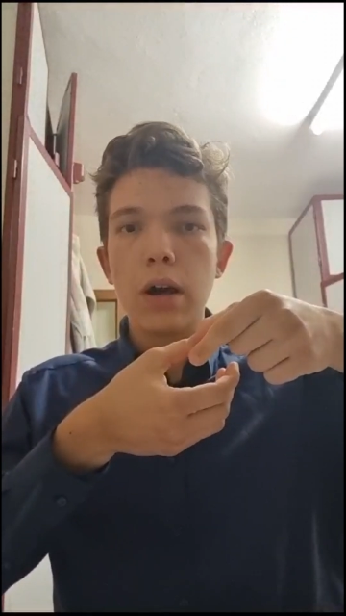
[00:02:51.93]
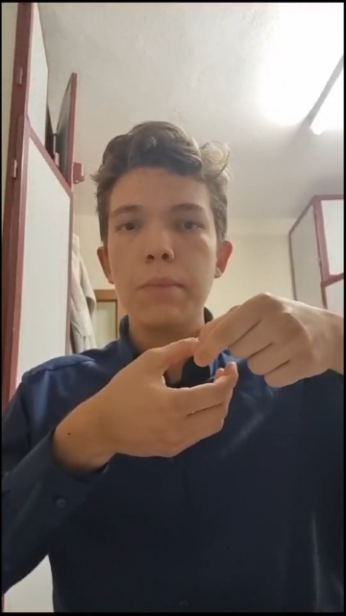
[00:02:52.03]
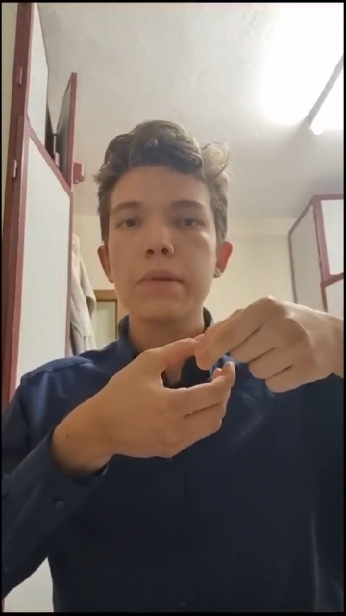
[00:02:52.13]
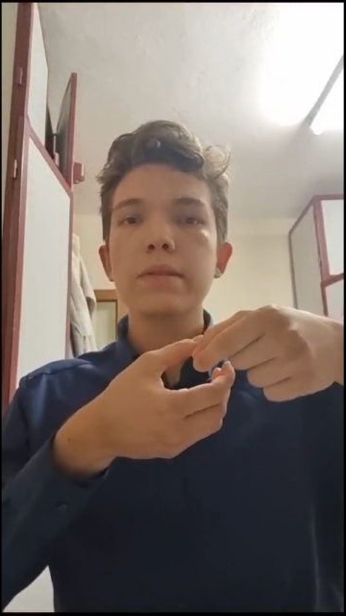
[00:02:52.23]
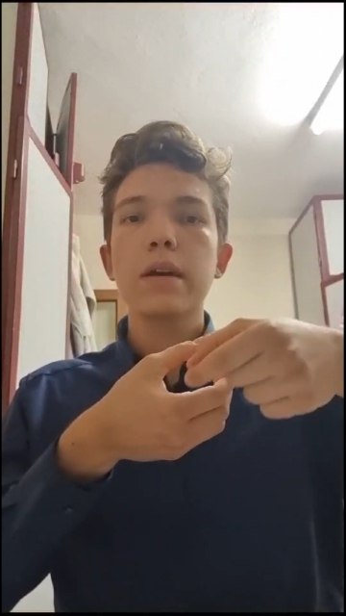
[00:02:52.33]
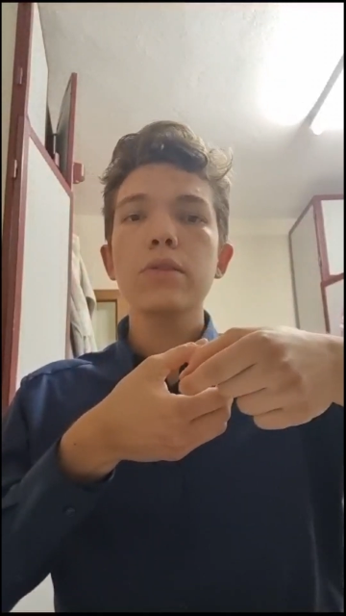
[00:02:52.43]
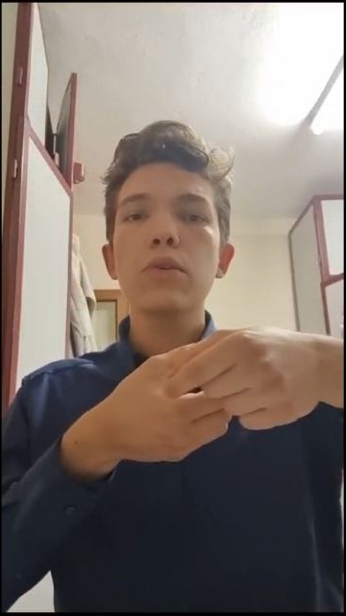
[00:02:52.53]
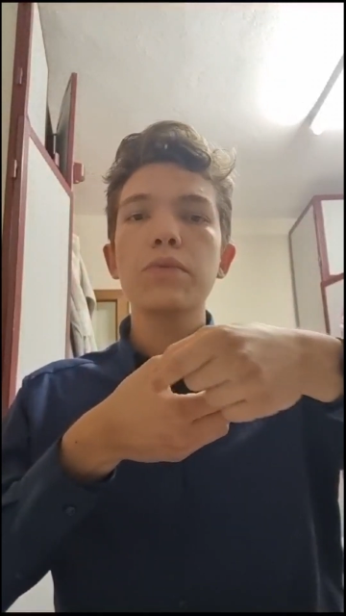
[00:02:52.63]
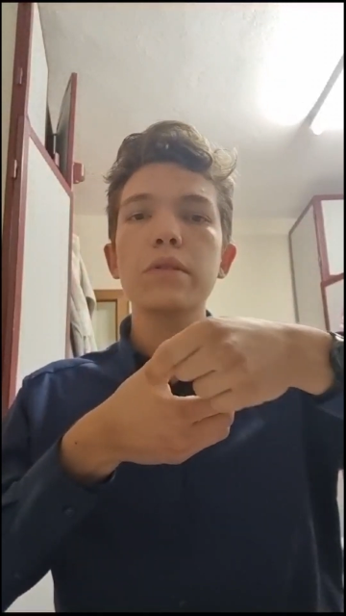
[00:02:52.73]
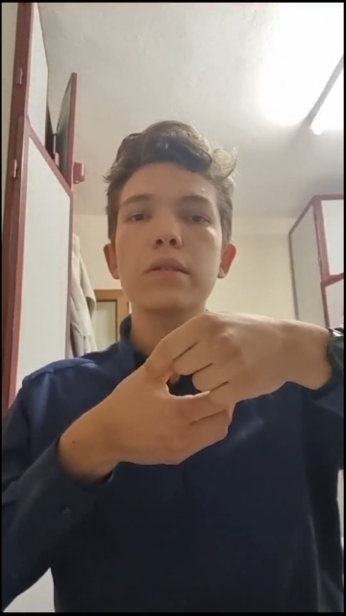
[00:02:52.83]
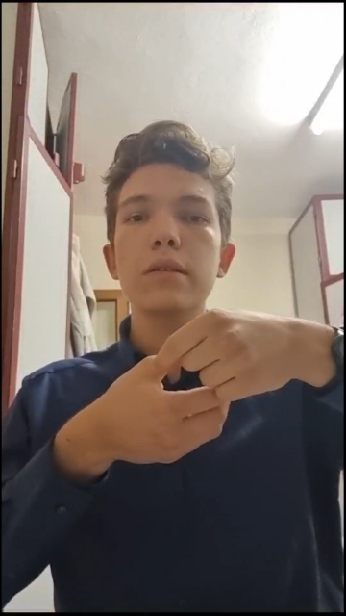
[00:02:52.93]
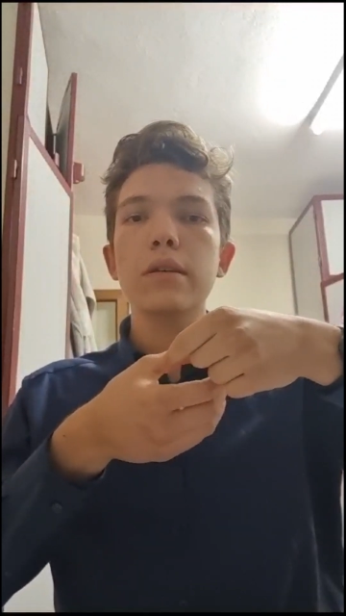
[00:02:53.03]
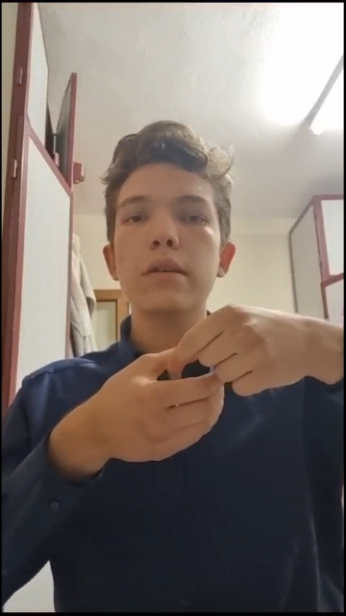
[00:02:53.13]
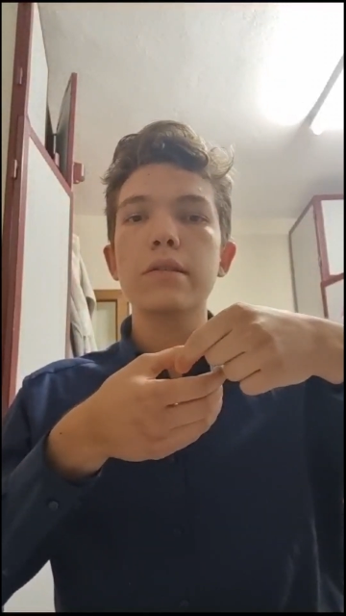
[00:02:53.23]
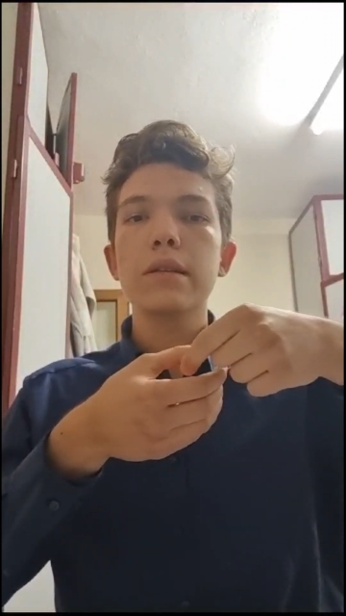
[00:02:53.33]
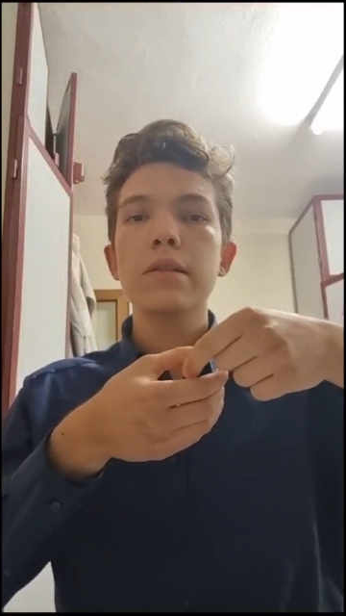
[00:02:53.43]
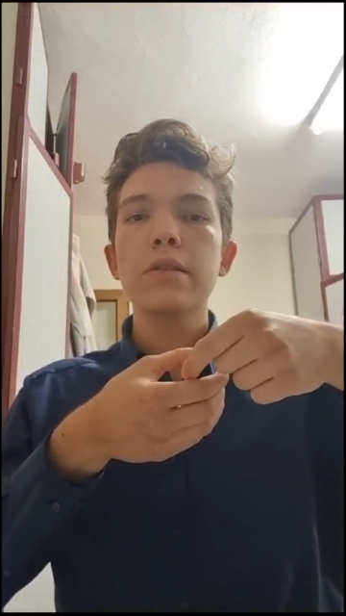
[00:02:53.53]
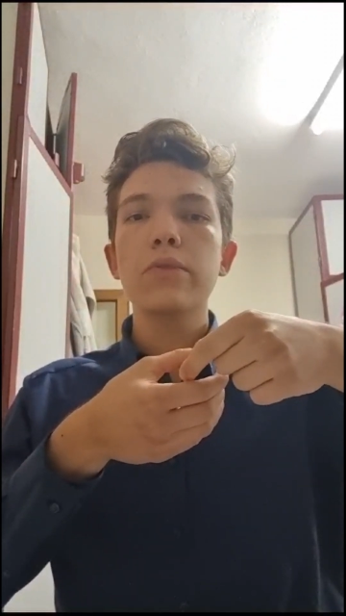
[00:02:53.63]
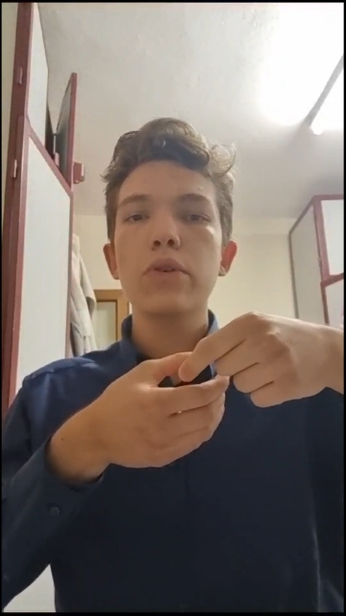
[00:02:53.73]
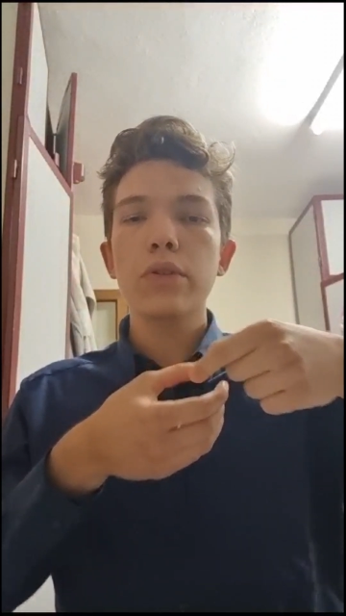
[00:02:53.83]
upper side of the uh,
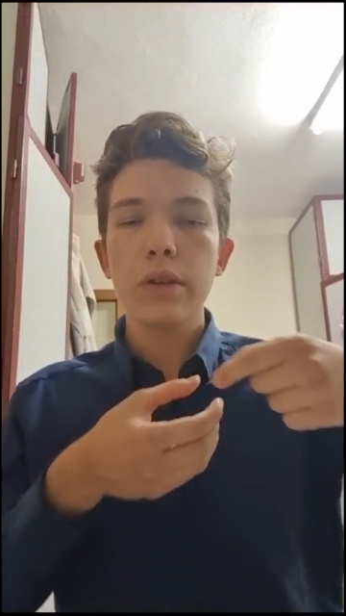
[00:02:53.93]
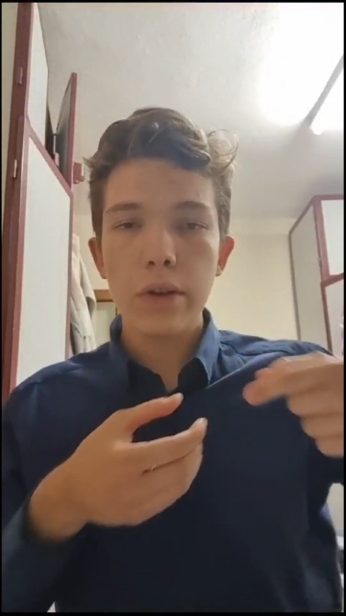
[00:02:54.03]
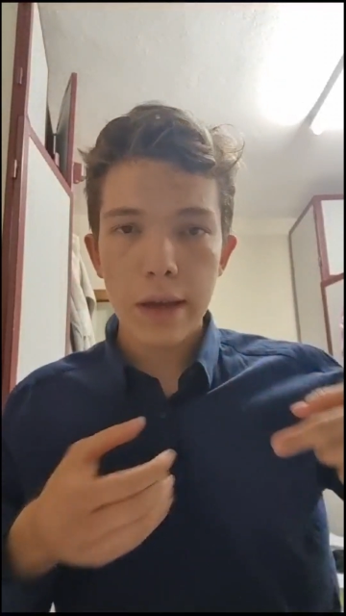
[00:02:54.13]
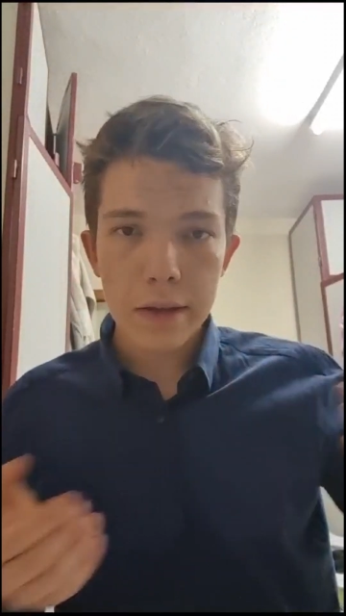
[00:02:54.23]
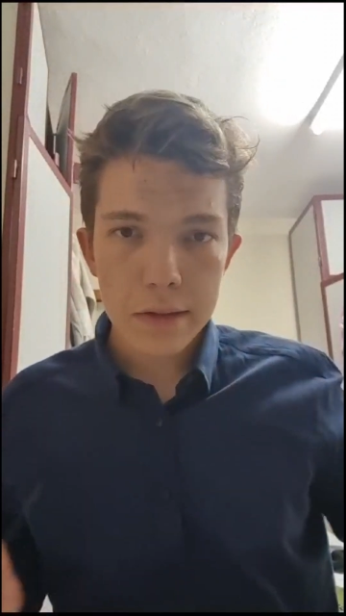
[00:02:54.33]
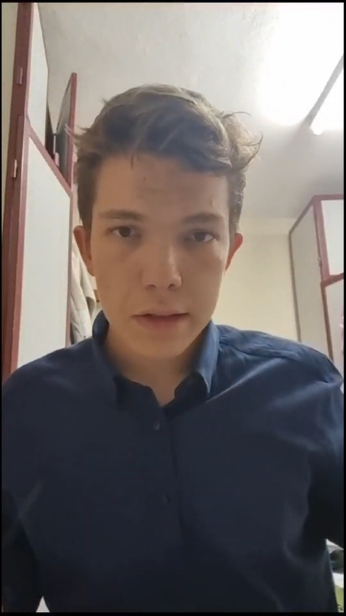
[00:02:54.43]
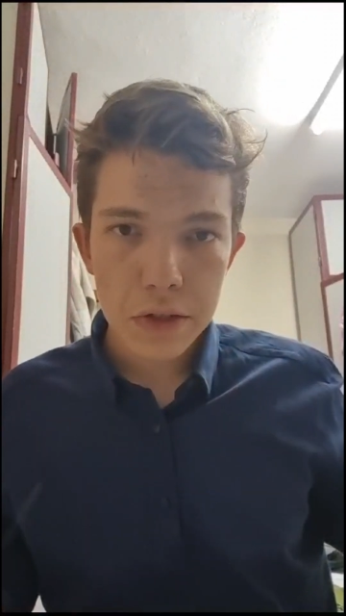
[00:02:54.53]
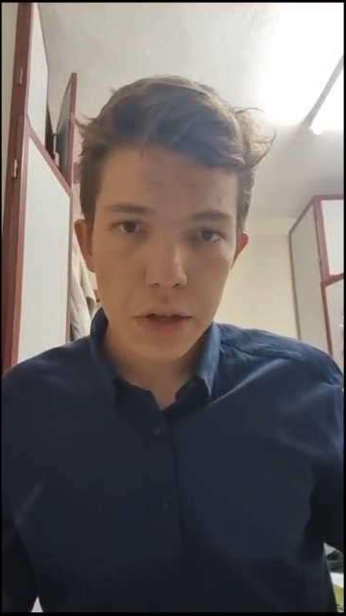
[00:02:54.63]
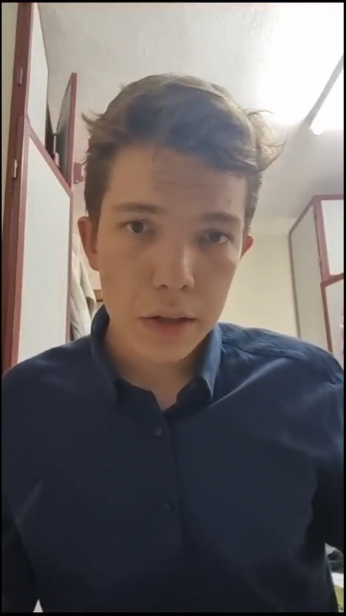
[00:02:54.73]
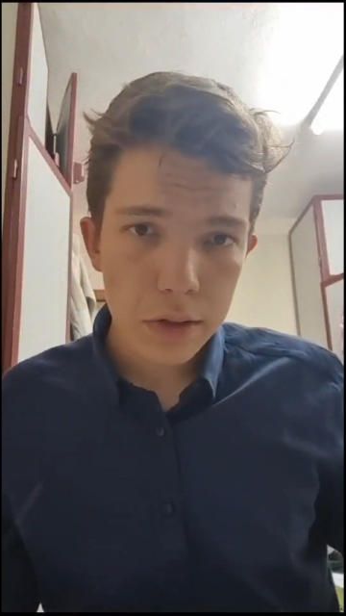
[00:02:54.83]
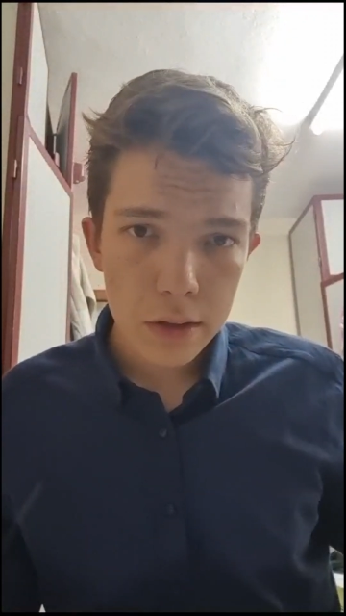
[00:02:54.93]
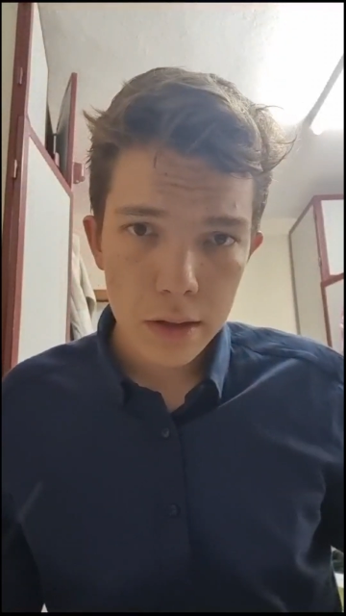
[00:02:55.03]
cylinder going to cancel each other.